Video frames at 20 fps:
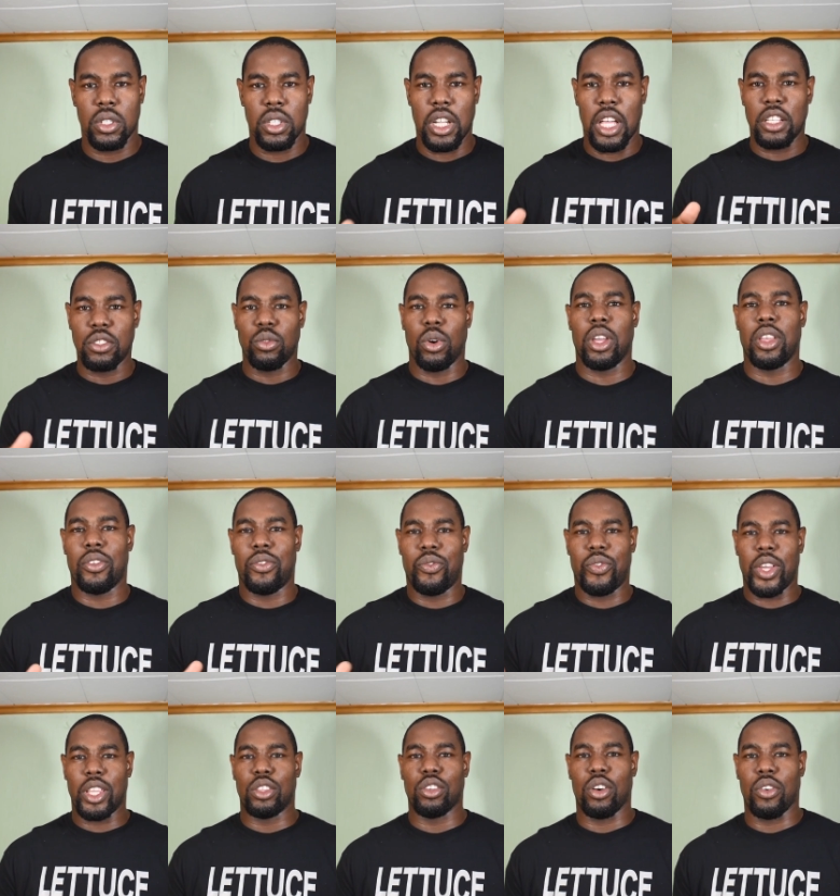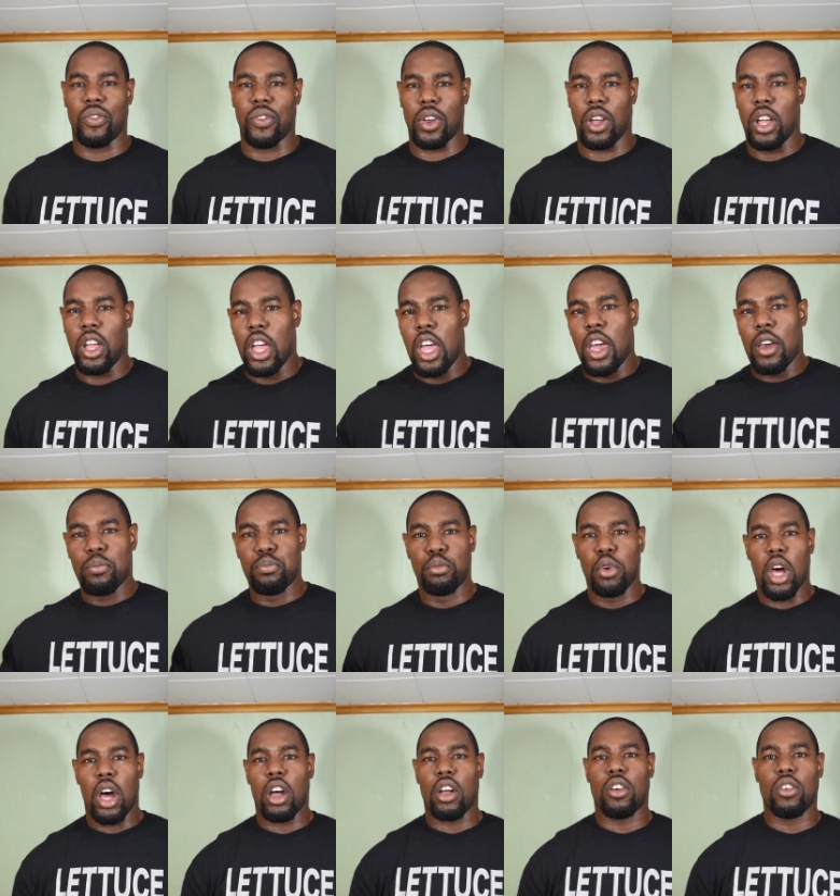That's why you fête off. Uh.
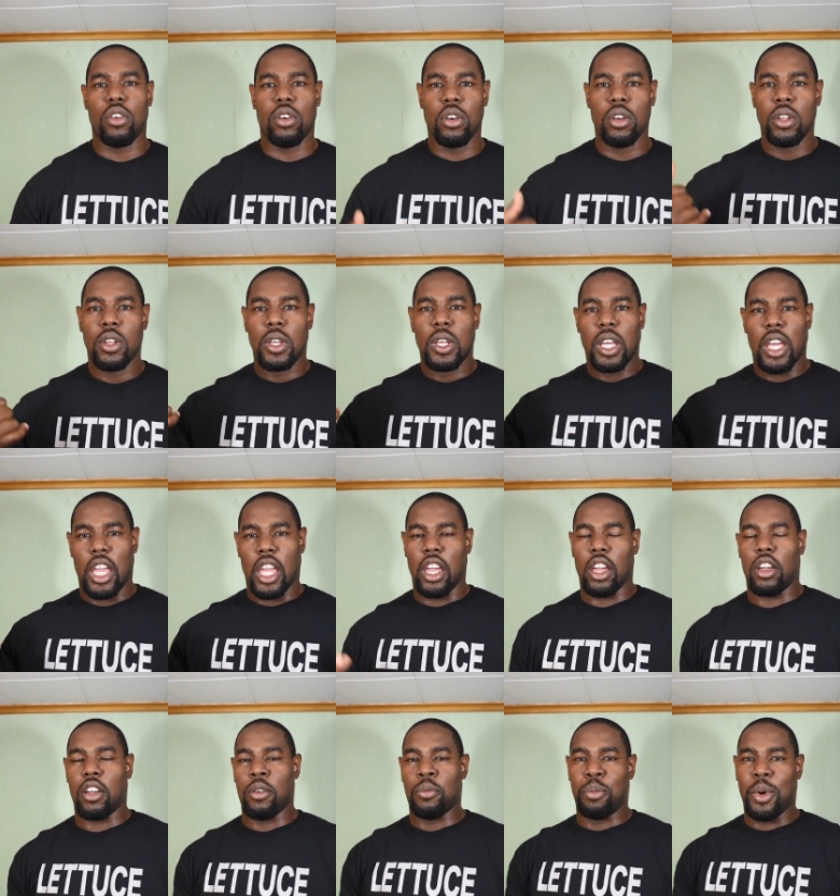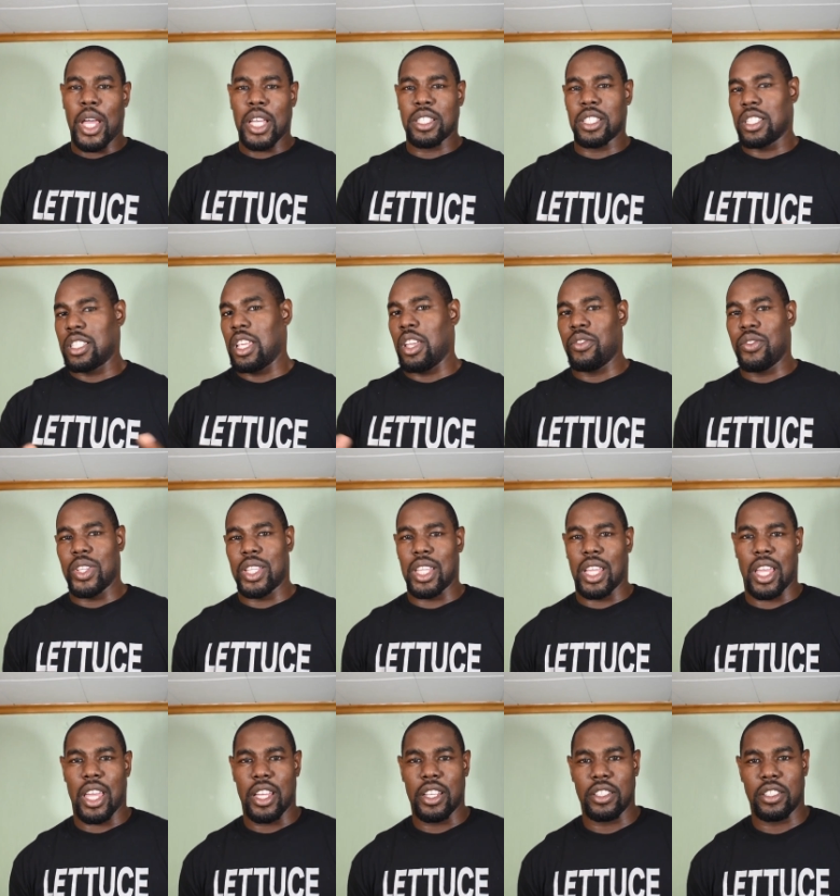Blocko encompasses
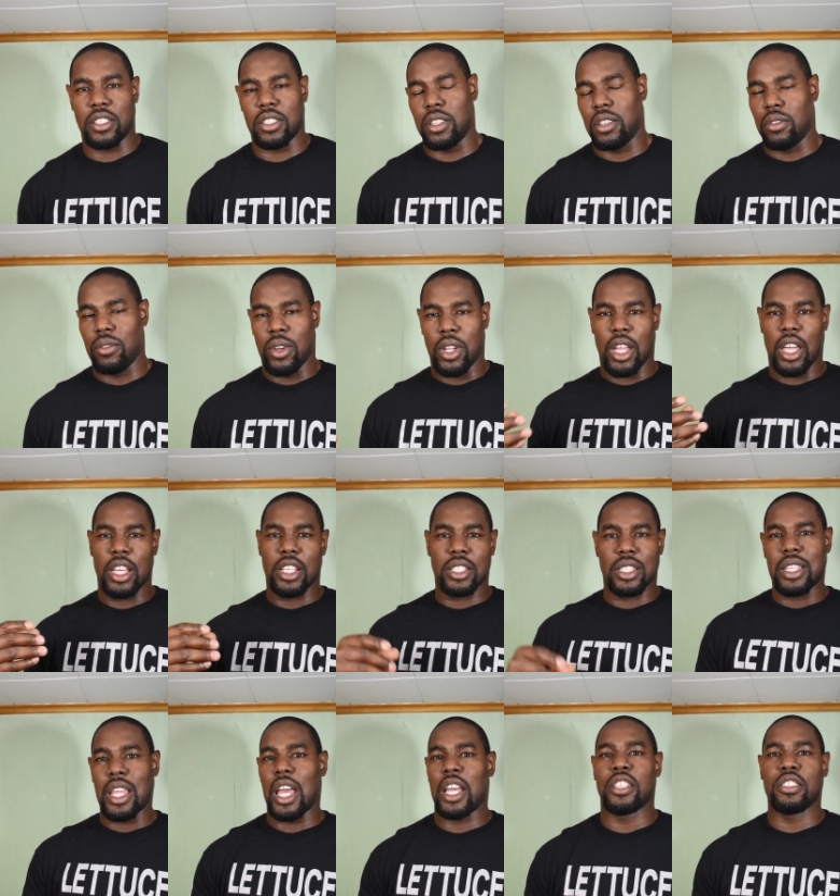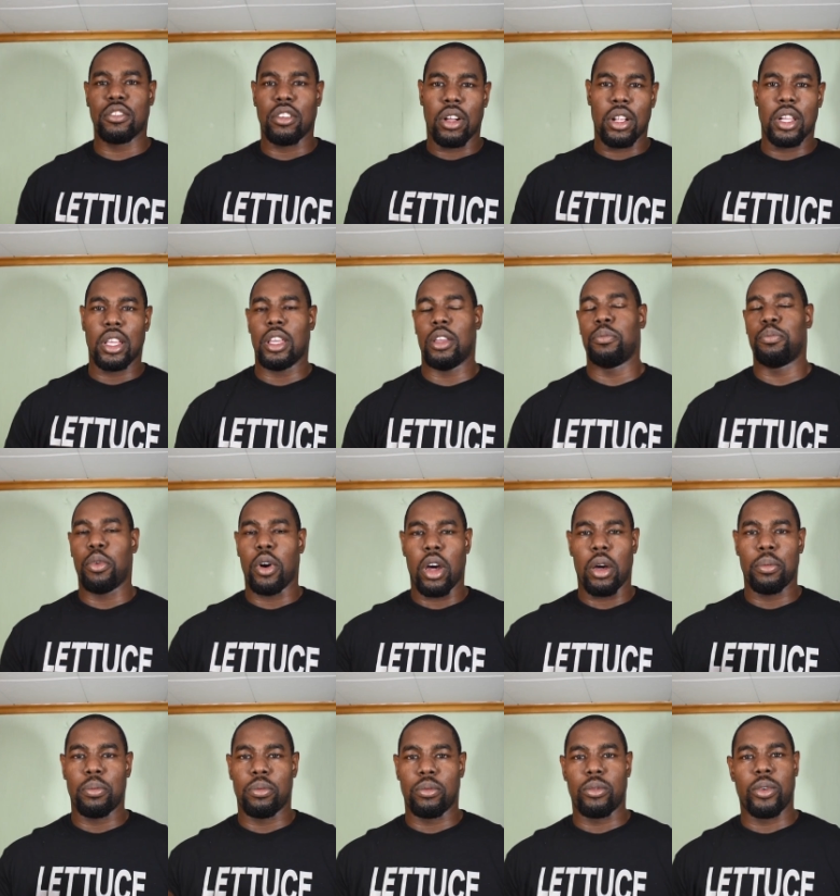everything else, whether it's dancehall, hip
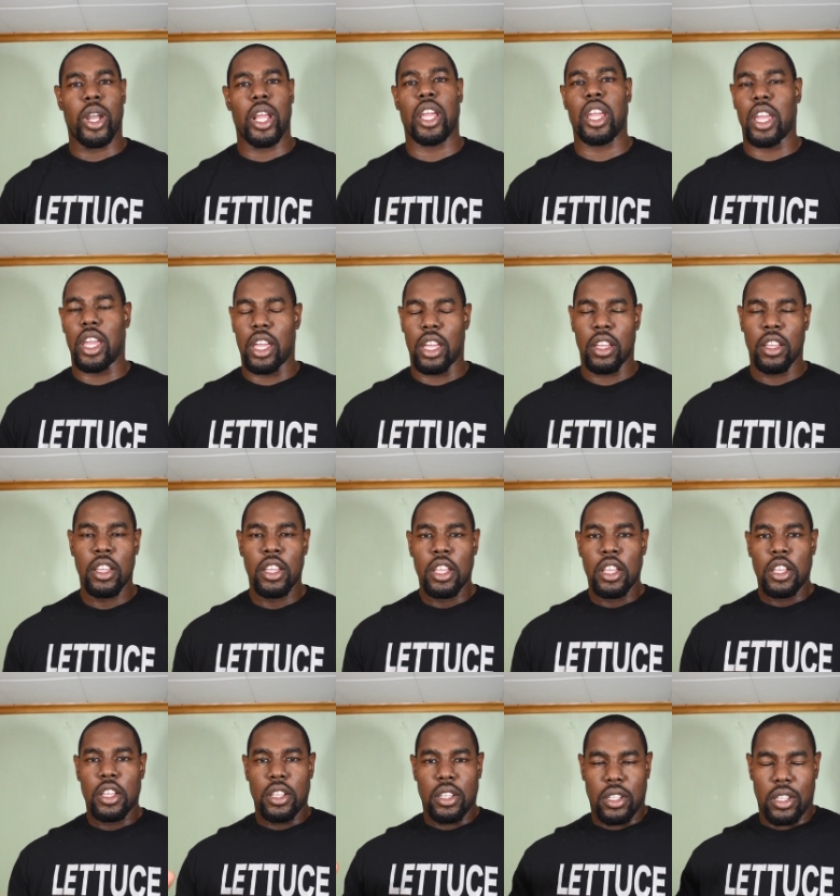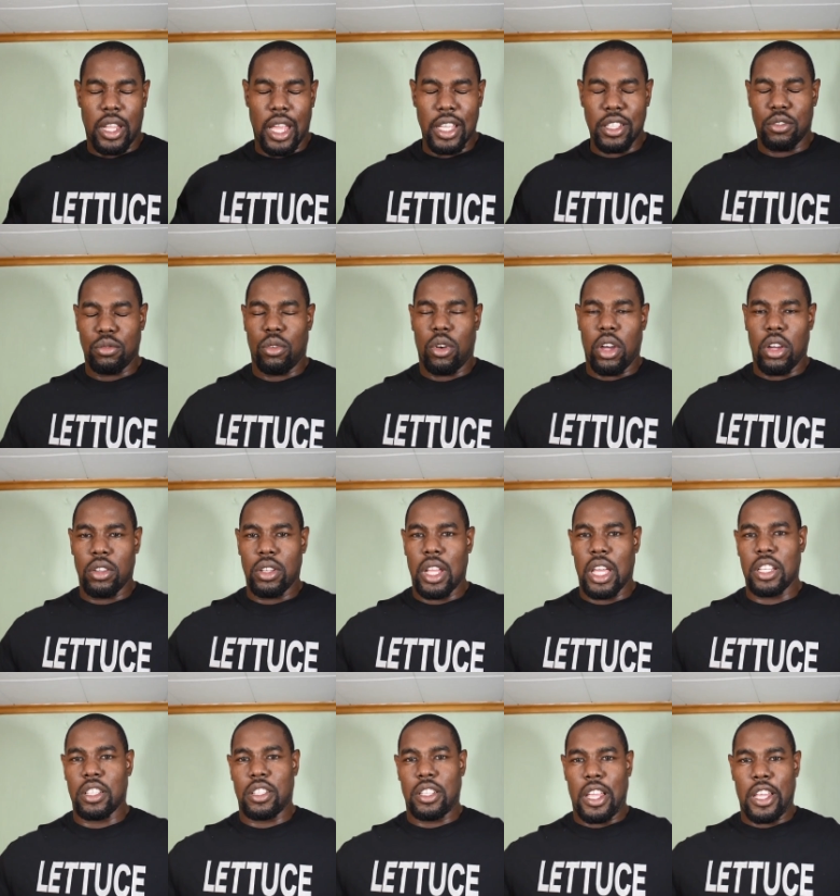hop, reggae. That's what
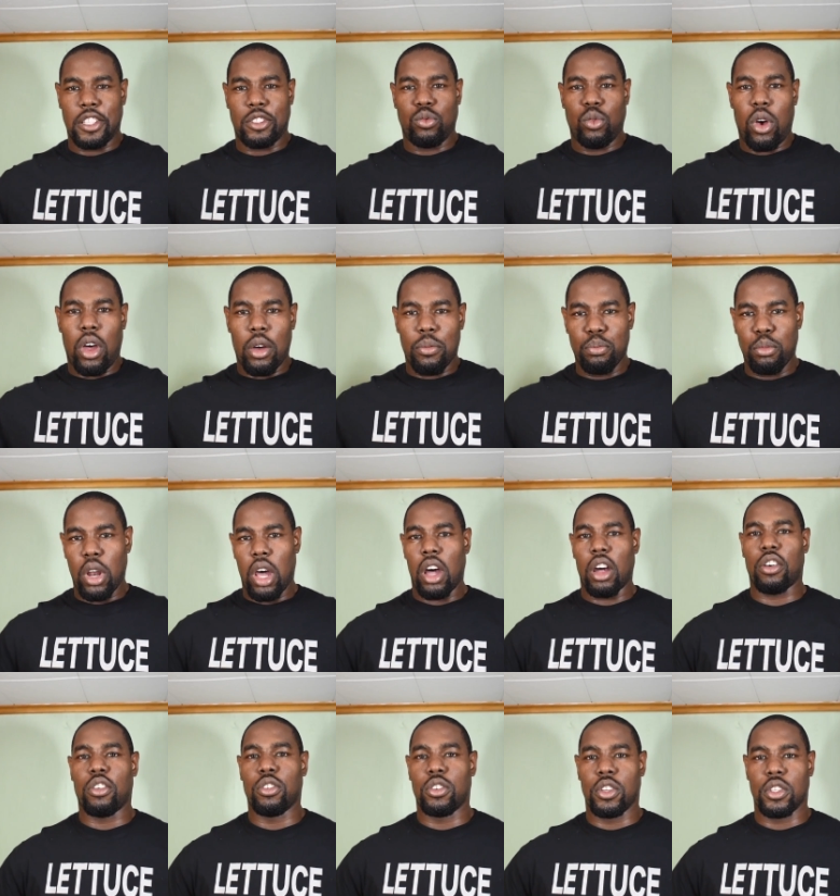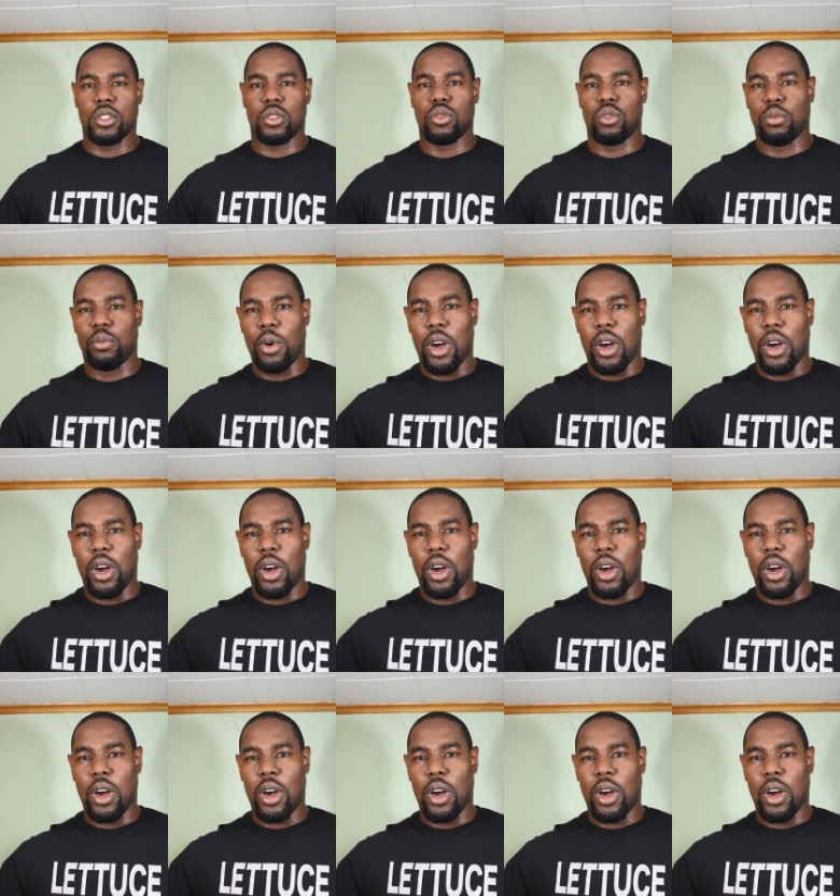that that's what Blocko does do.